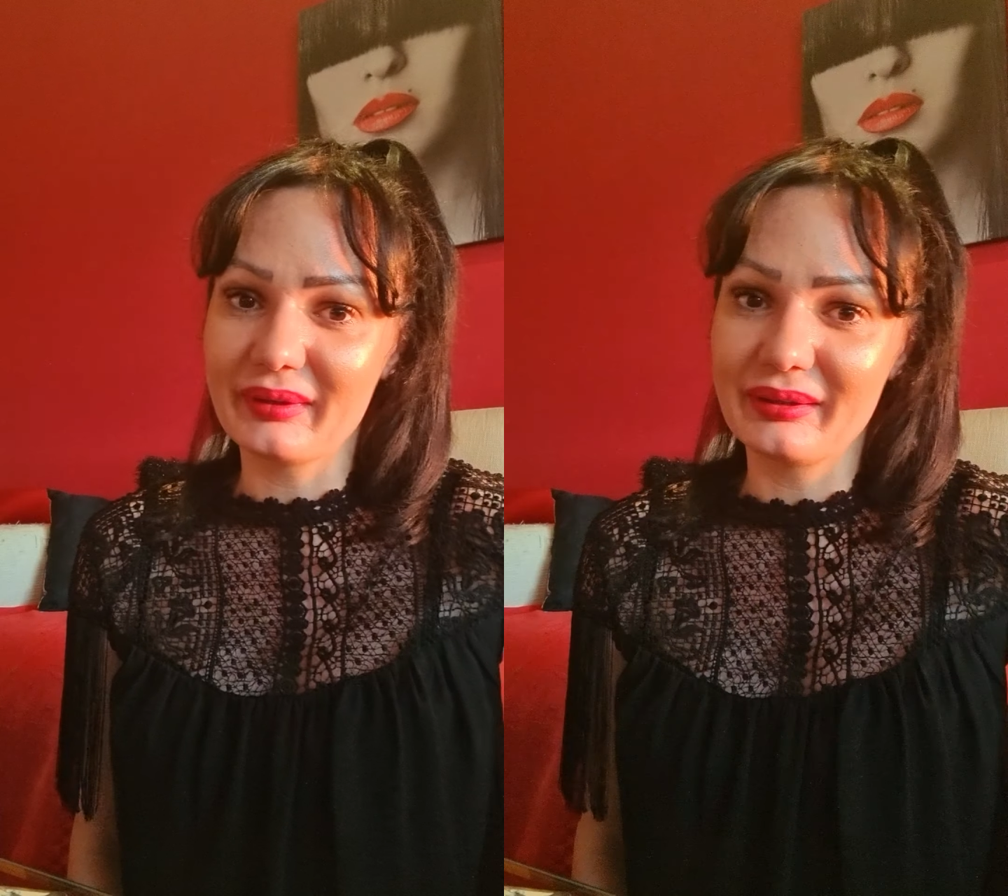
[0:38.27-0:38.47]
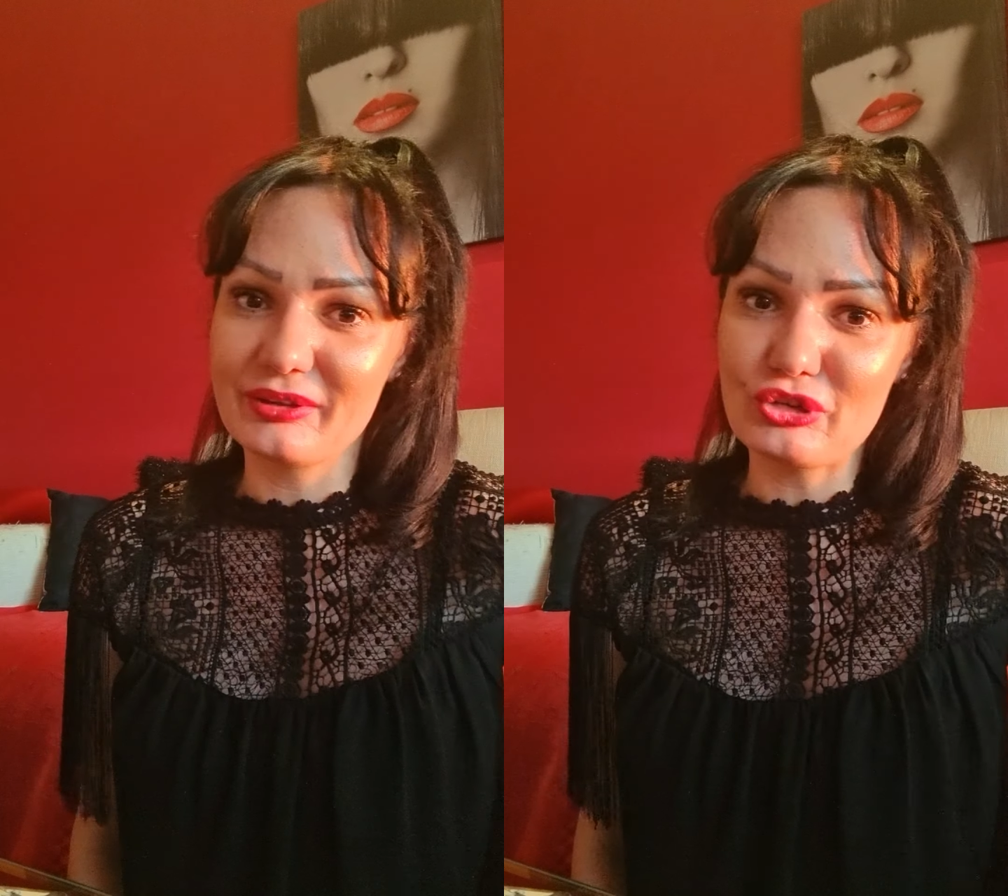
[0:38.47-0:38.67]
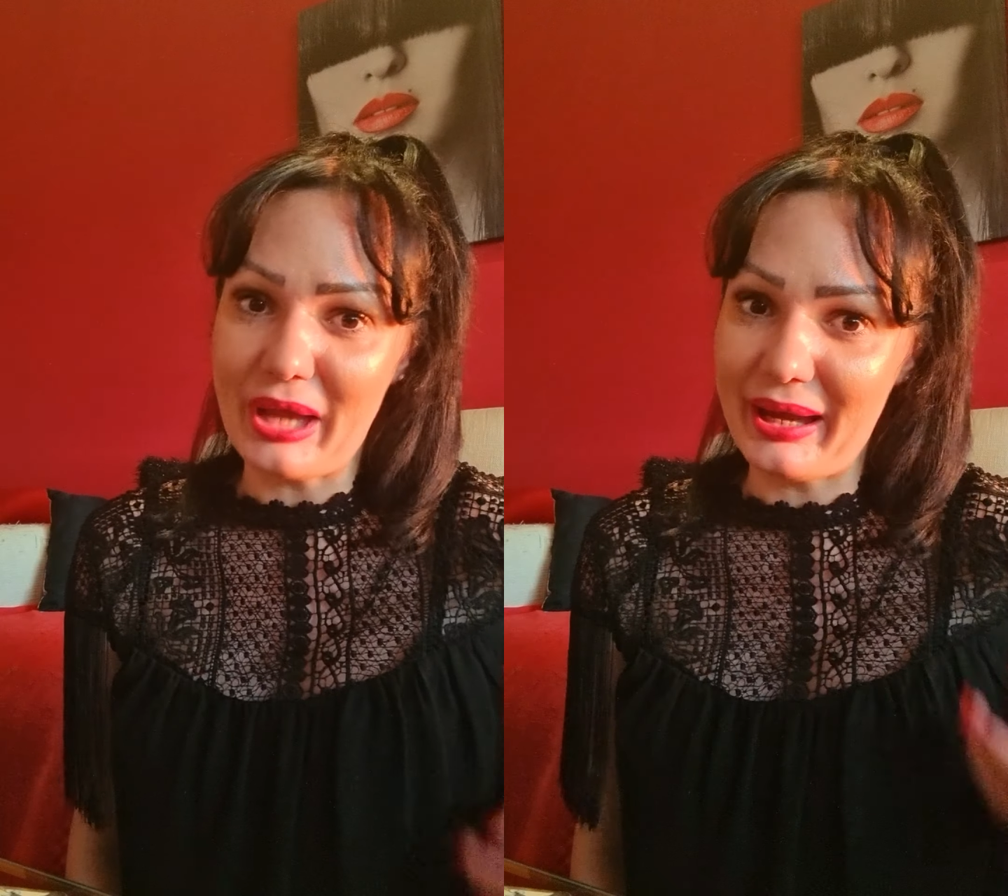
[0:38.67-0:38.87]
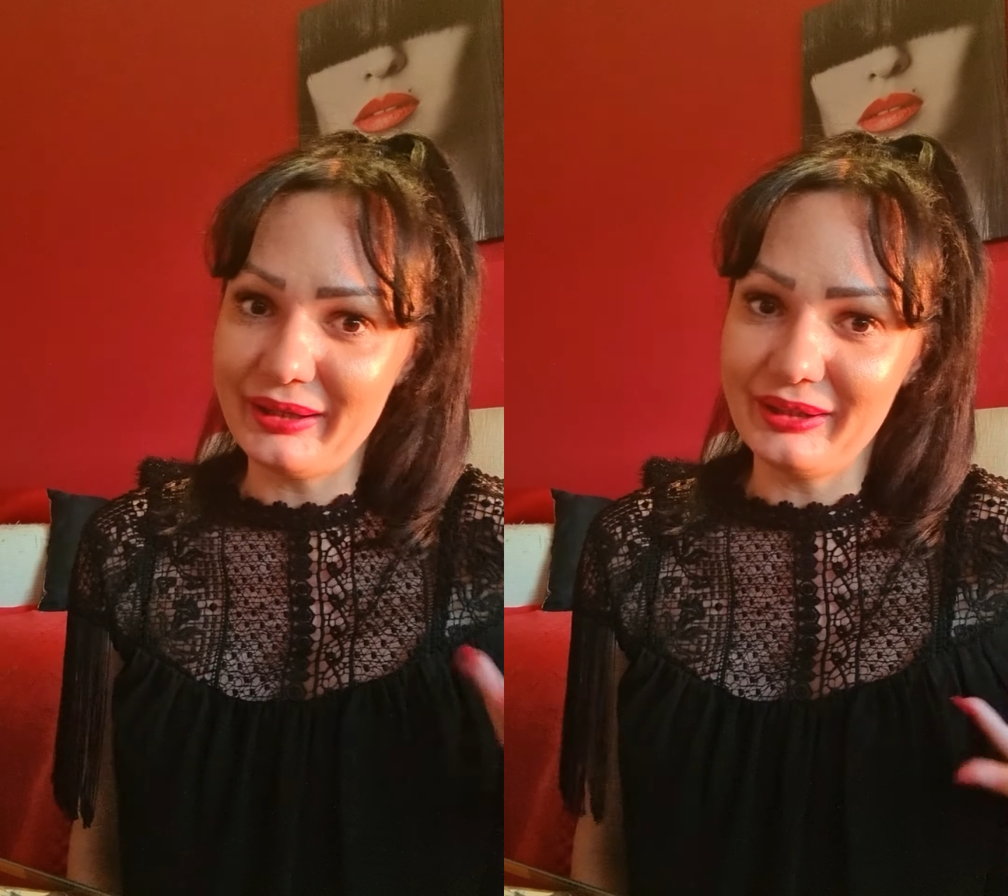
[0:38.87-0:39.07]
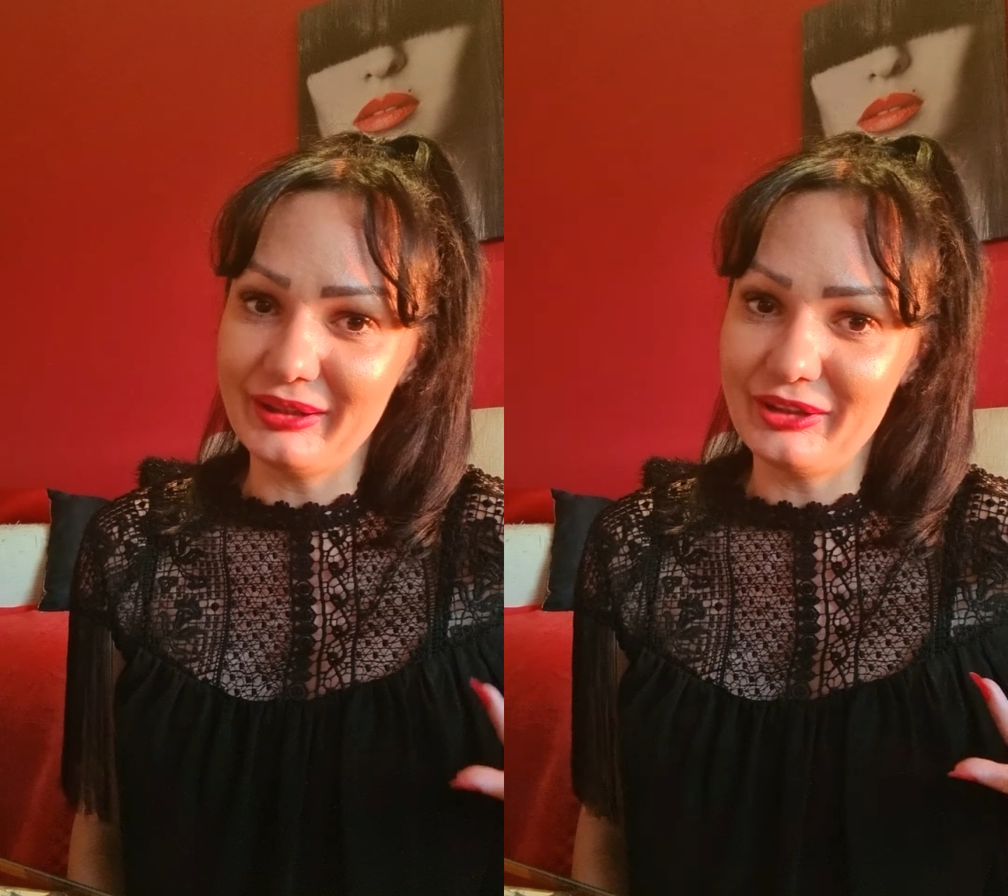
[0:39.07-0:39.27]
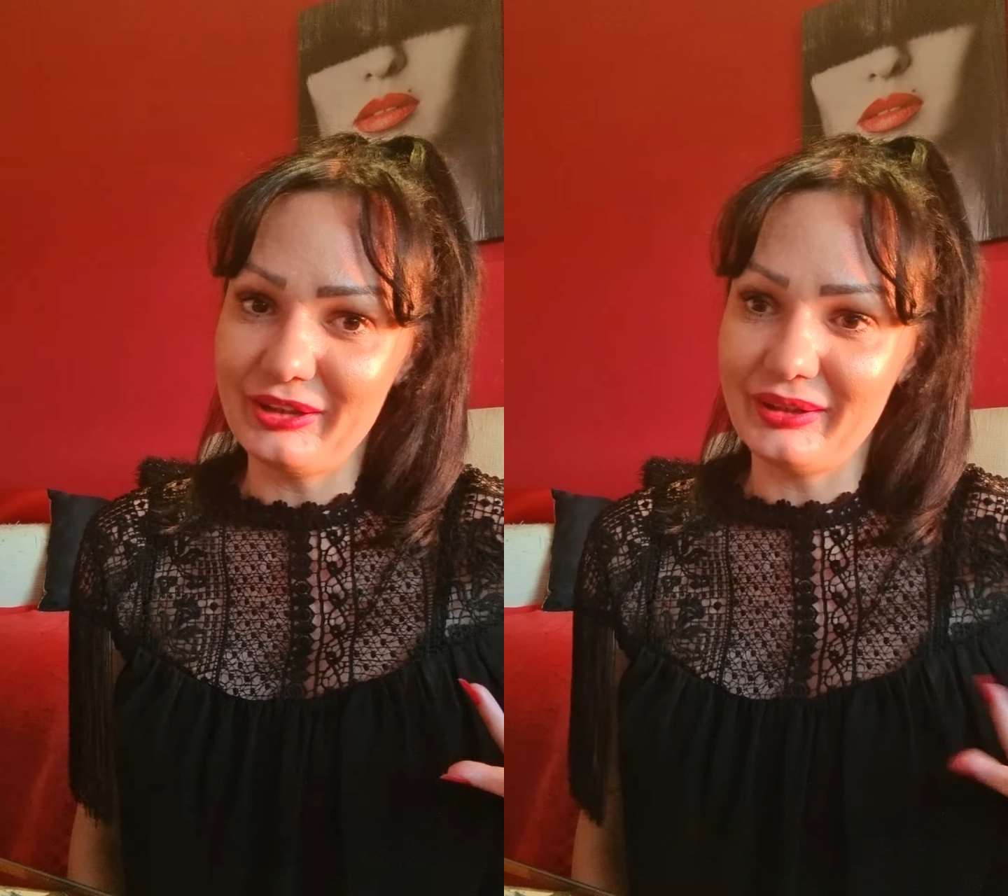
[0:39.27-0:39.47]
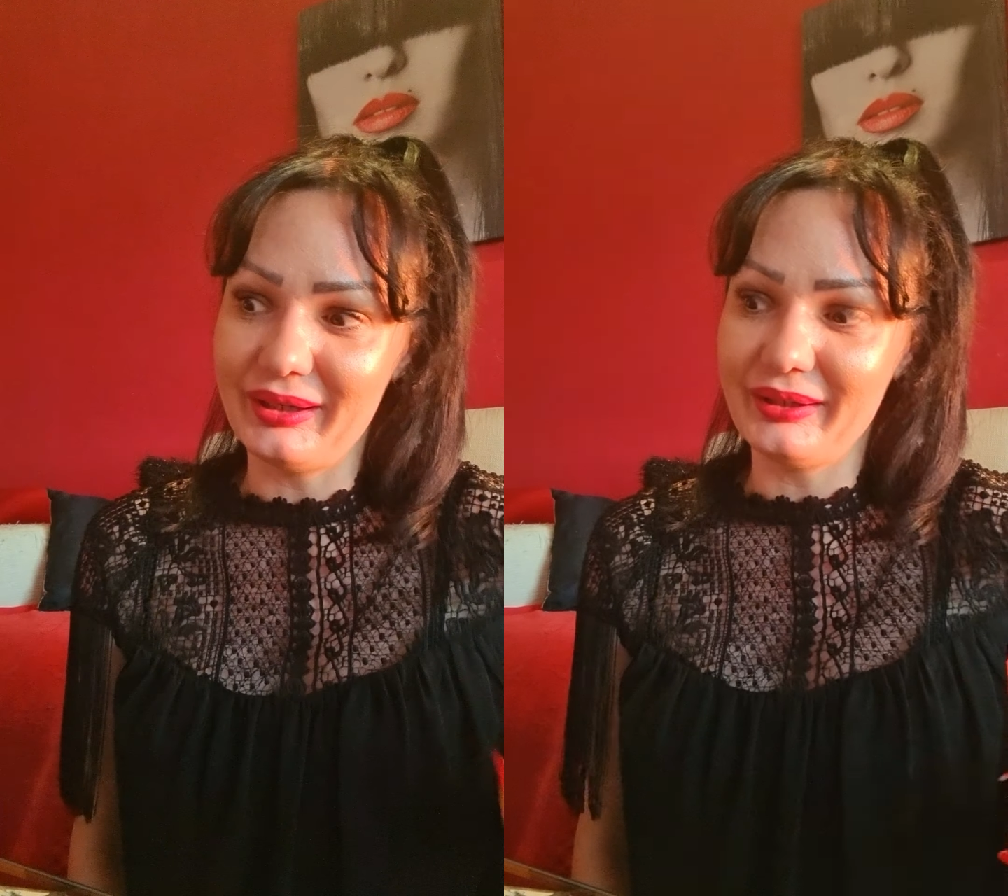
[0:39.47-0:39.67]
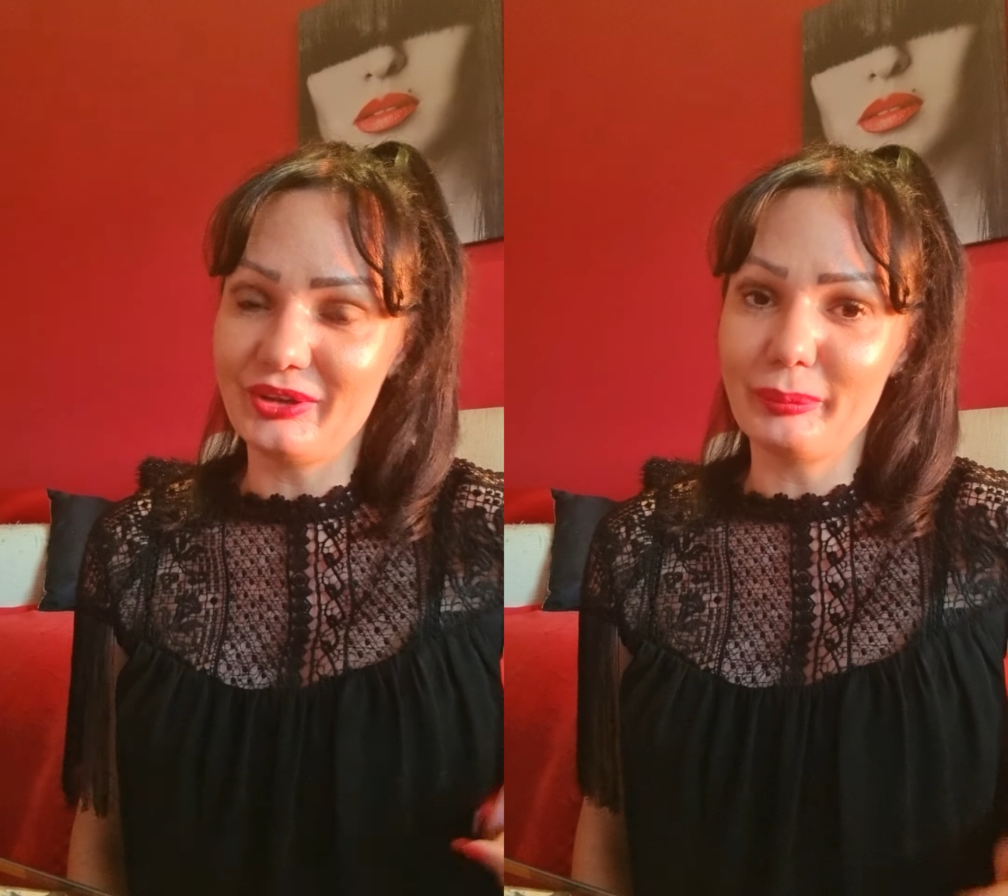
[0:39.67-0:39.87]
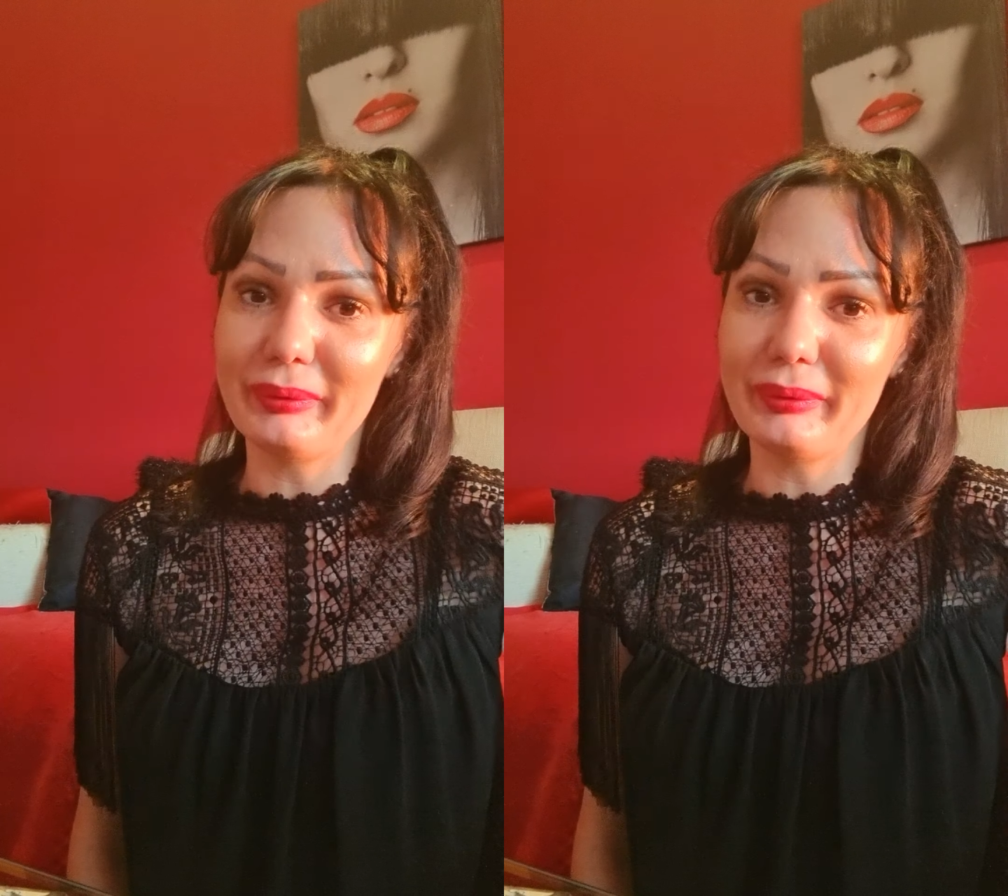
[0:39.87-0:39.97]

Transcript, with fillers: uh, shining here a little